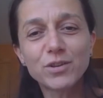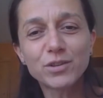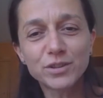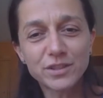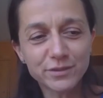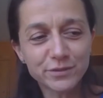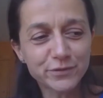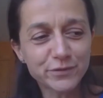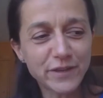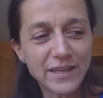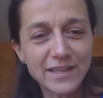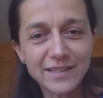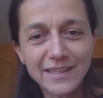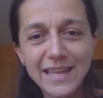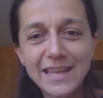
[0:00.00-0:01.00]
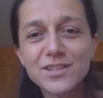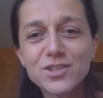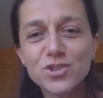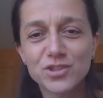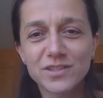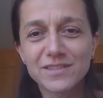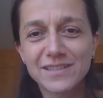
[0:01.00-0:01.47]
a lot of
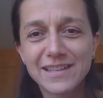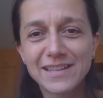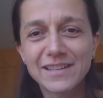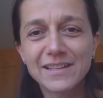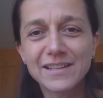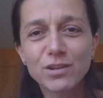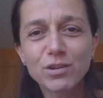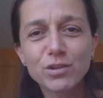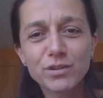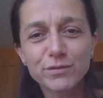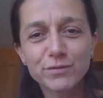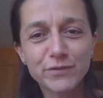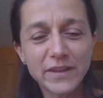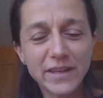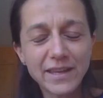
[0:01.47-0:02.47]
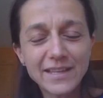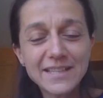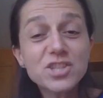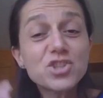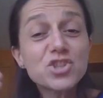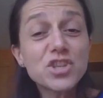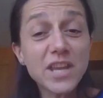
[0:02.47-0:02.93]
intention and a lot of
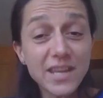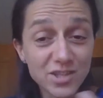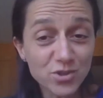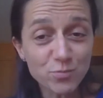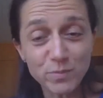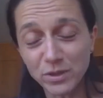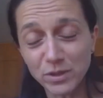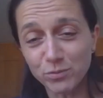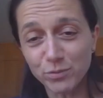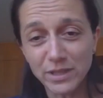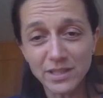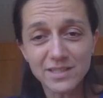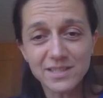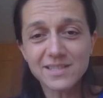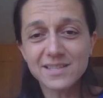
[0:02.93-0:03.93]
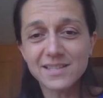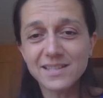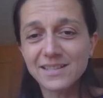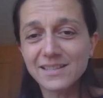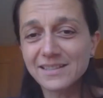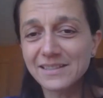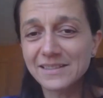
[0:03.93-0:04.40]
exchange between us,
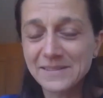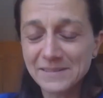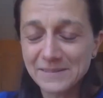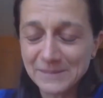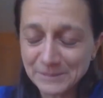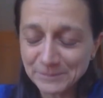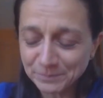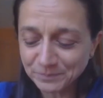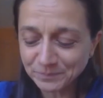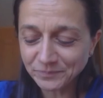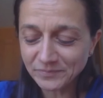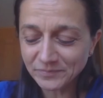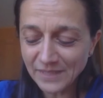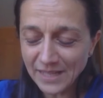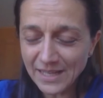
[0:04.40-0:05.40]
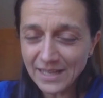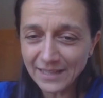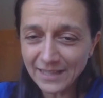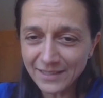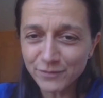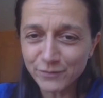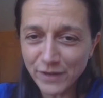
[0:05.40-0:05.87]
and I
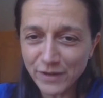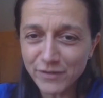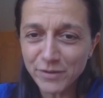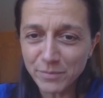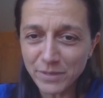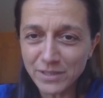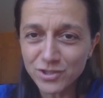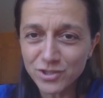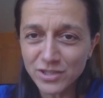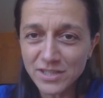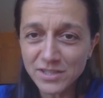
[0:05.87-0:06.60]
liked it very much.